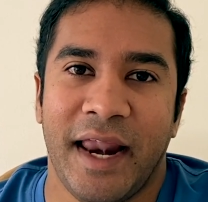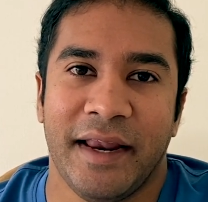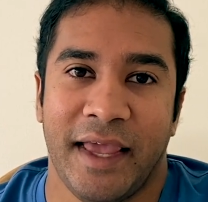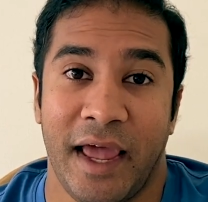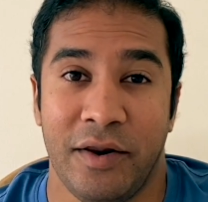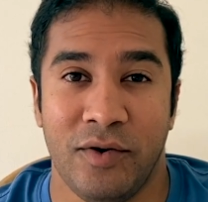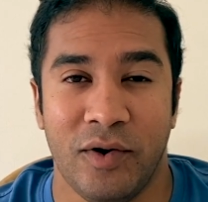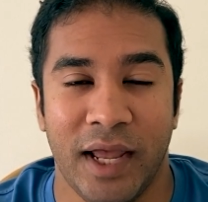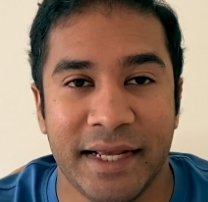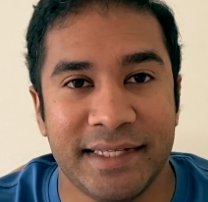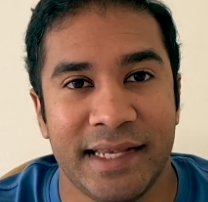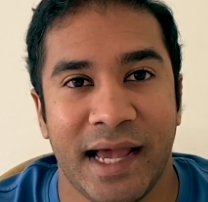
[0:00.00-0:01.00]
end can know
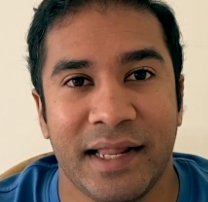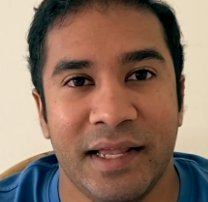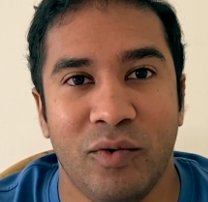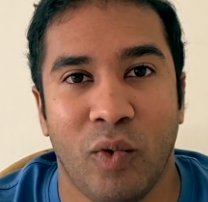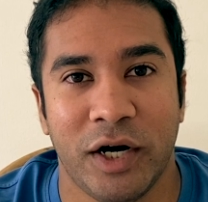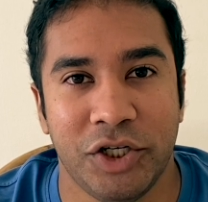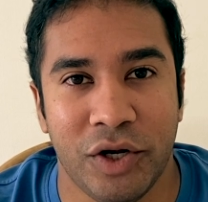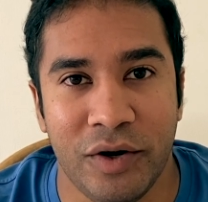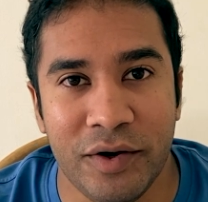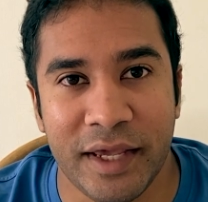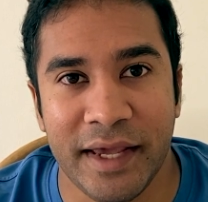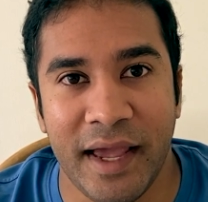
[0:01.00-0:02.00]
exactly what you're
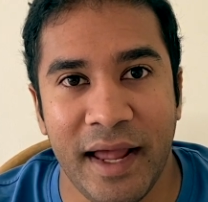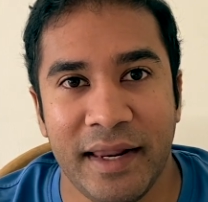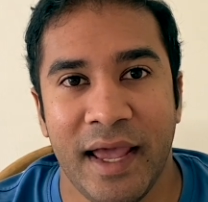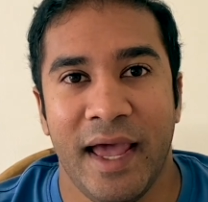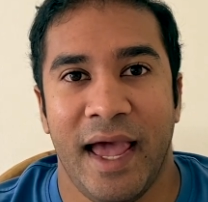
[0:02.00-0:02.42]
looking at,